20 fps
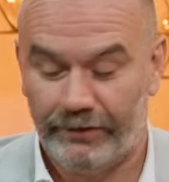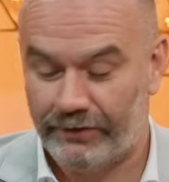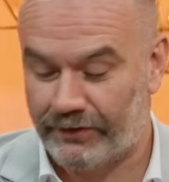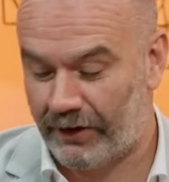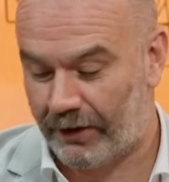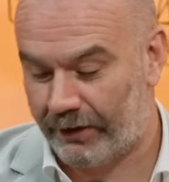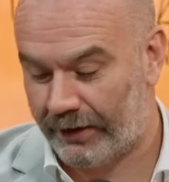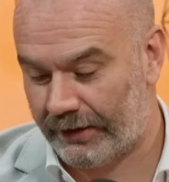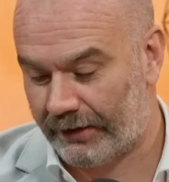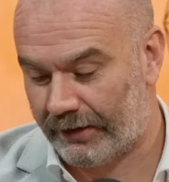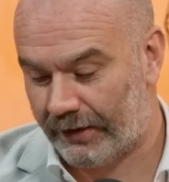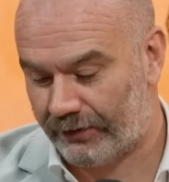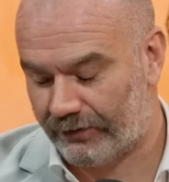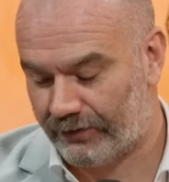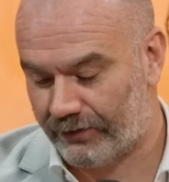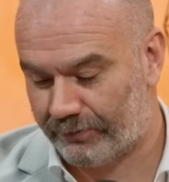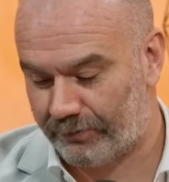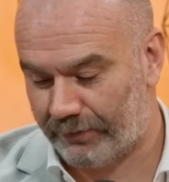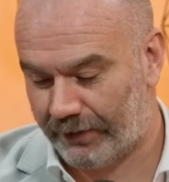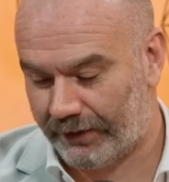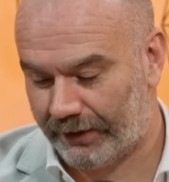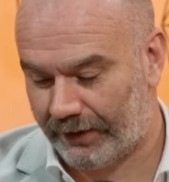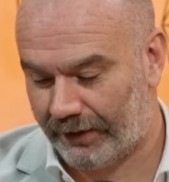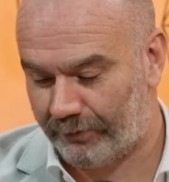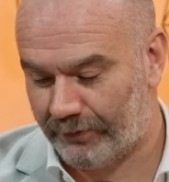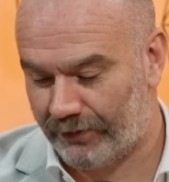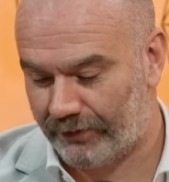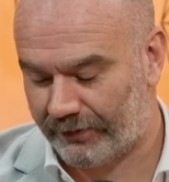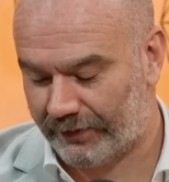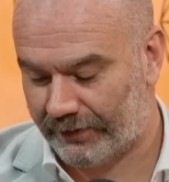Sorry, that's just my
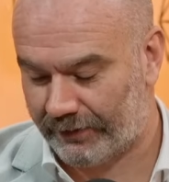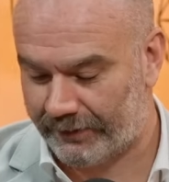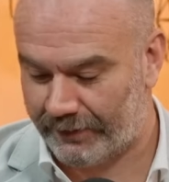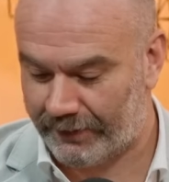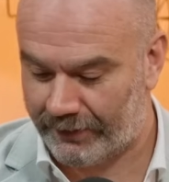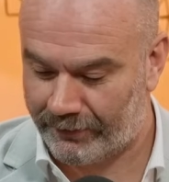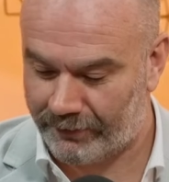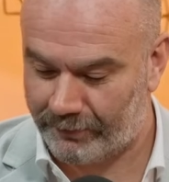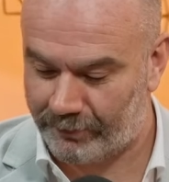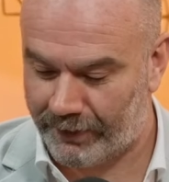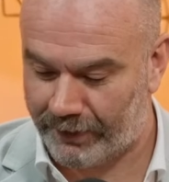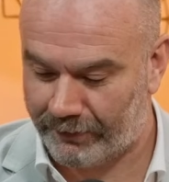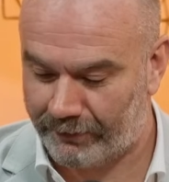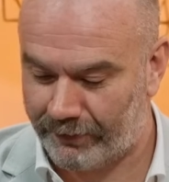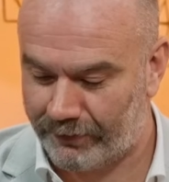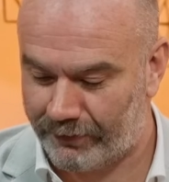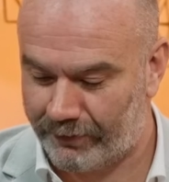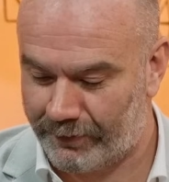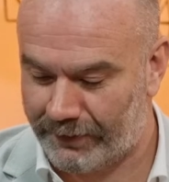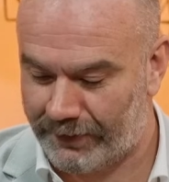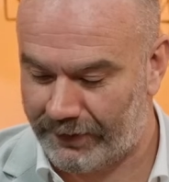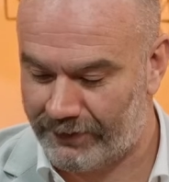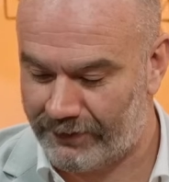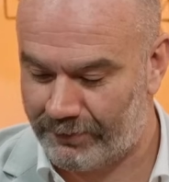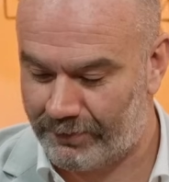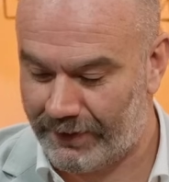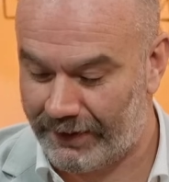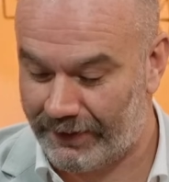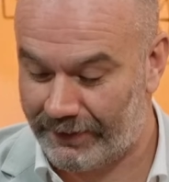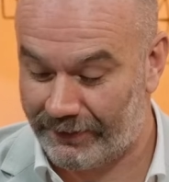musical theatre background coming into
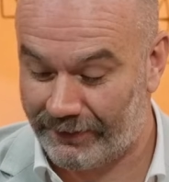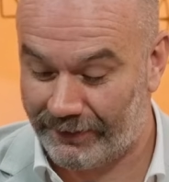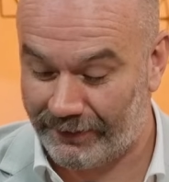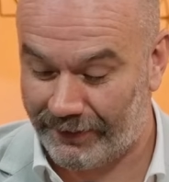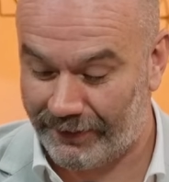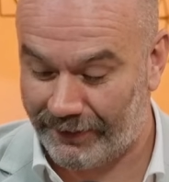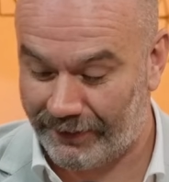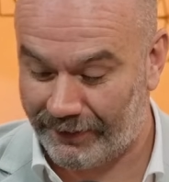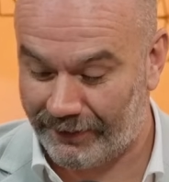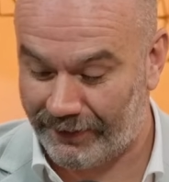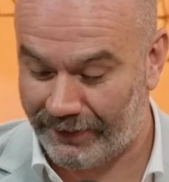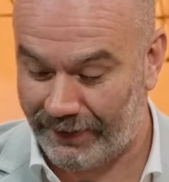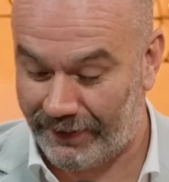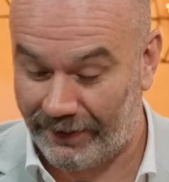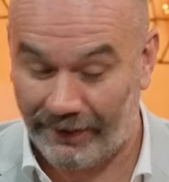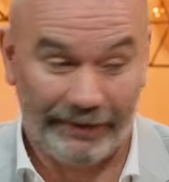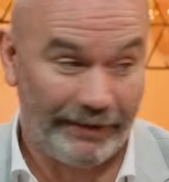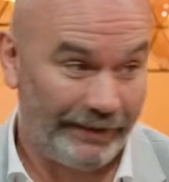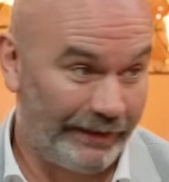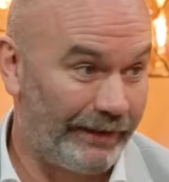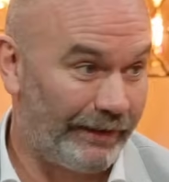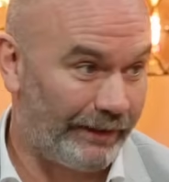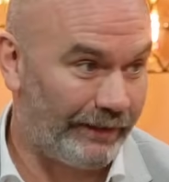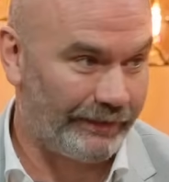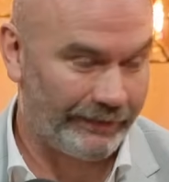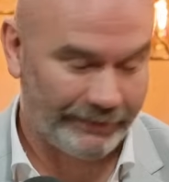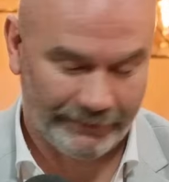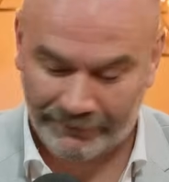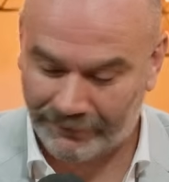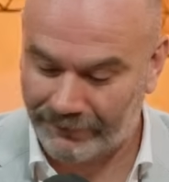play. I
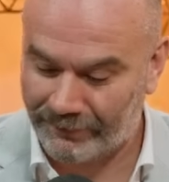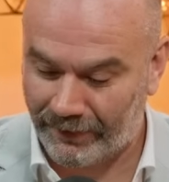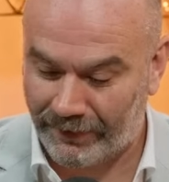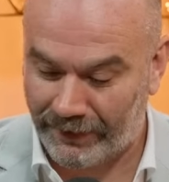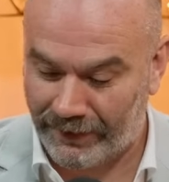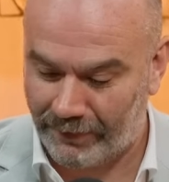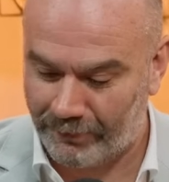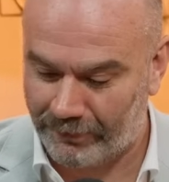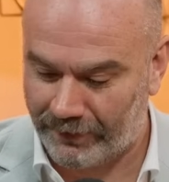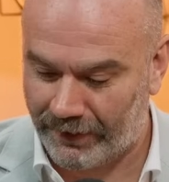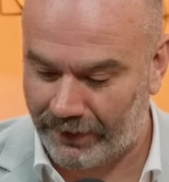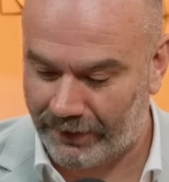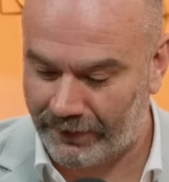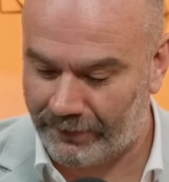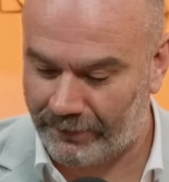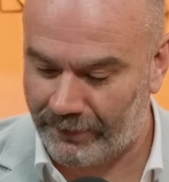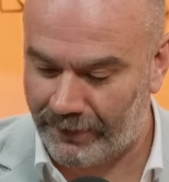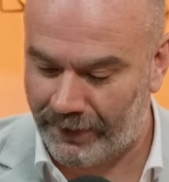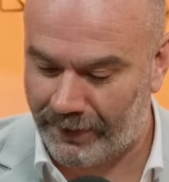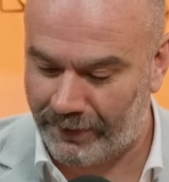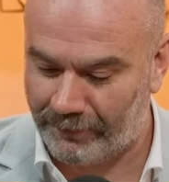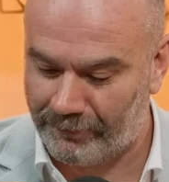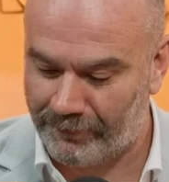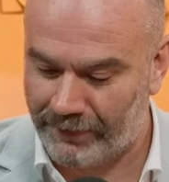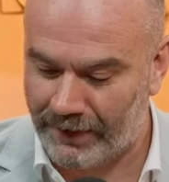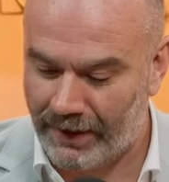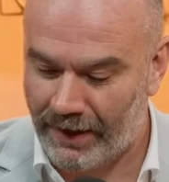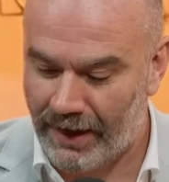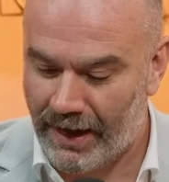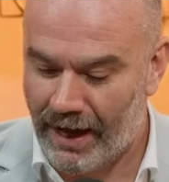am gay.
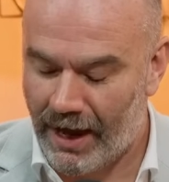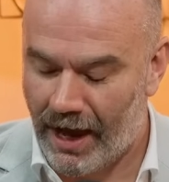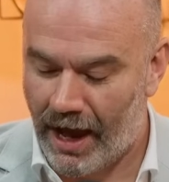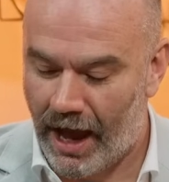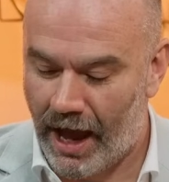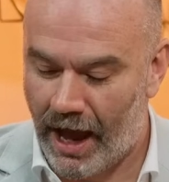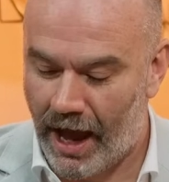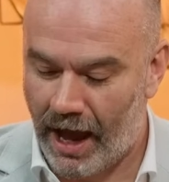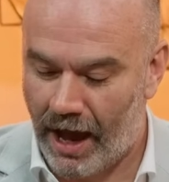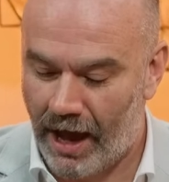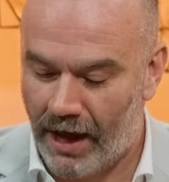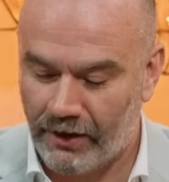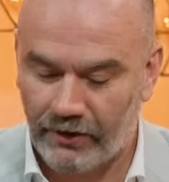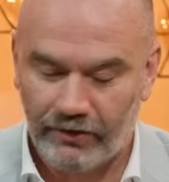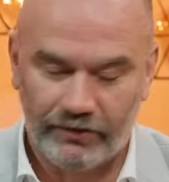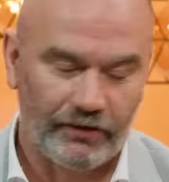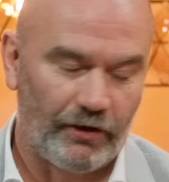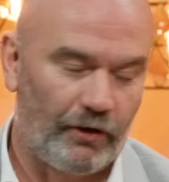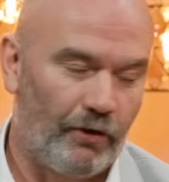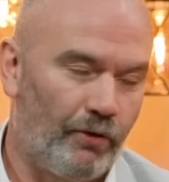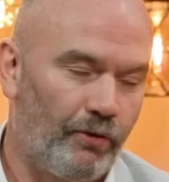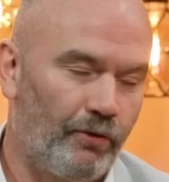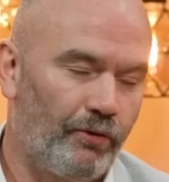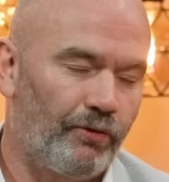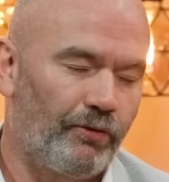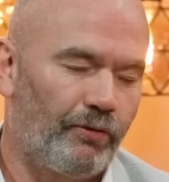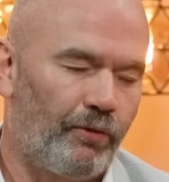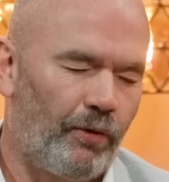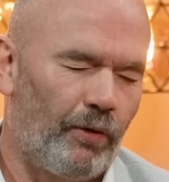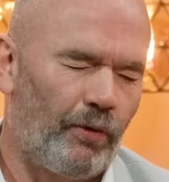So
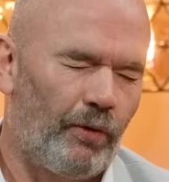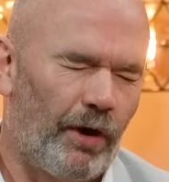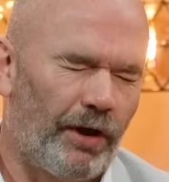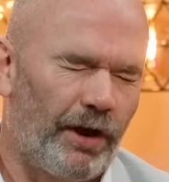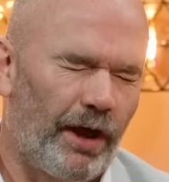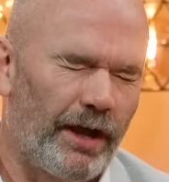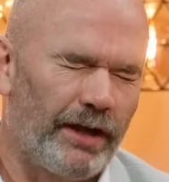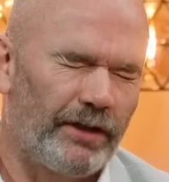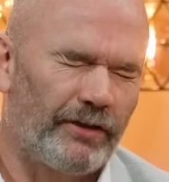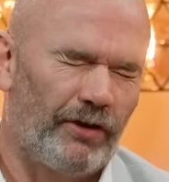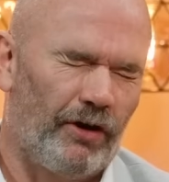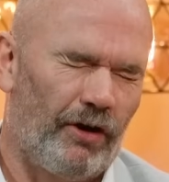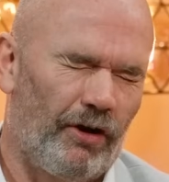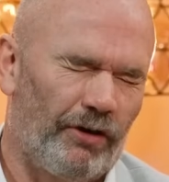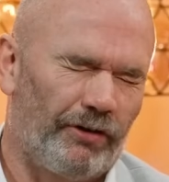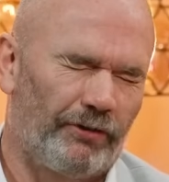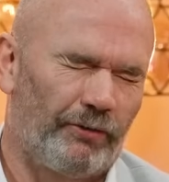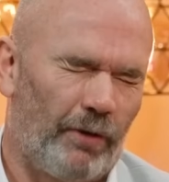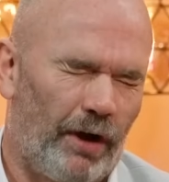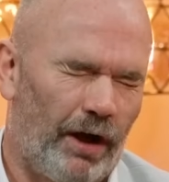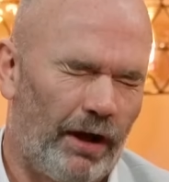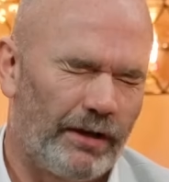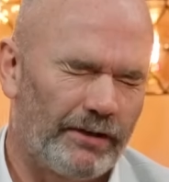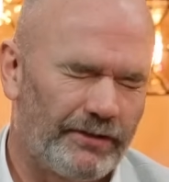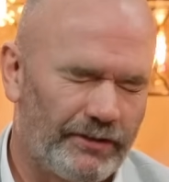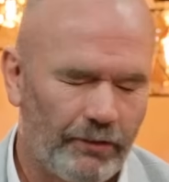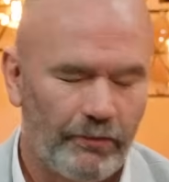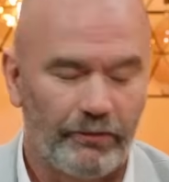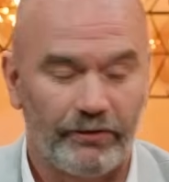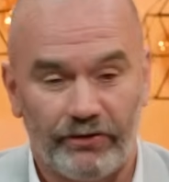what I thought was,
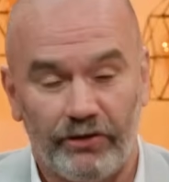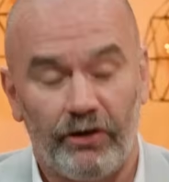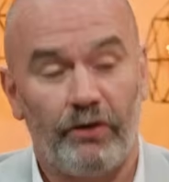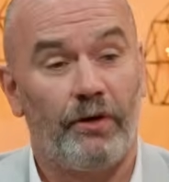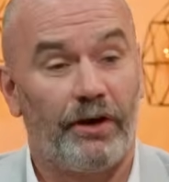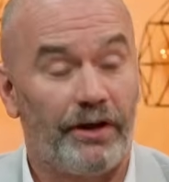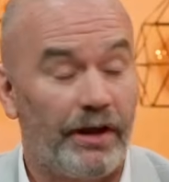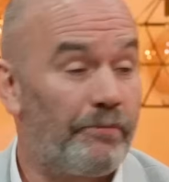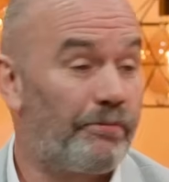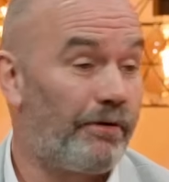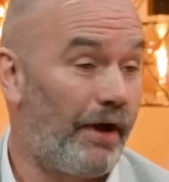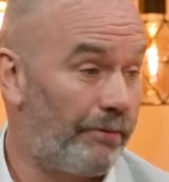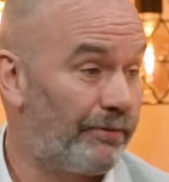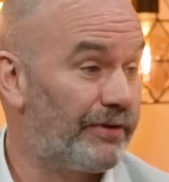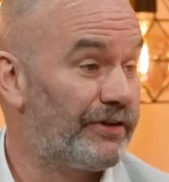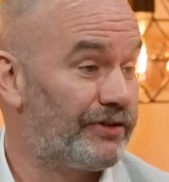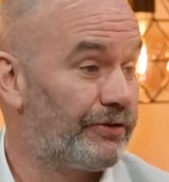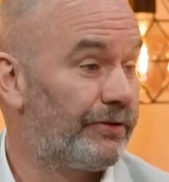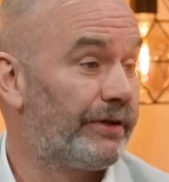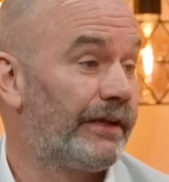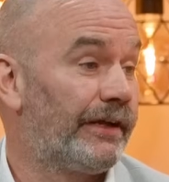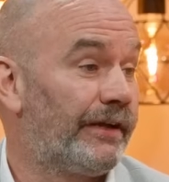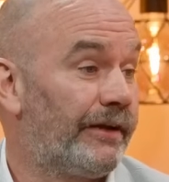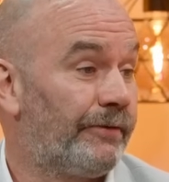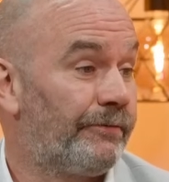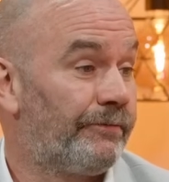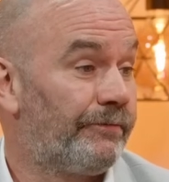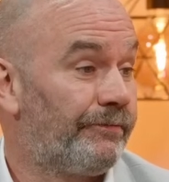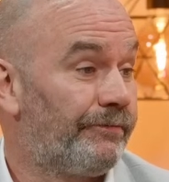so you know what I'm probably doing here?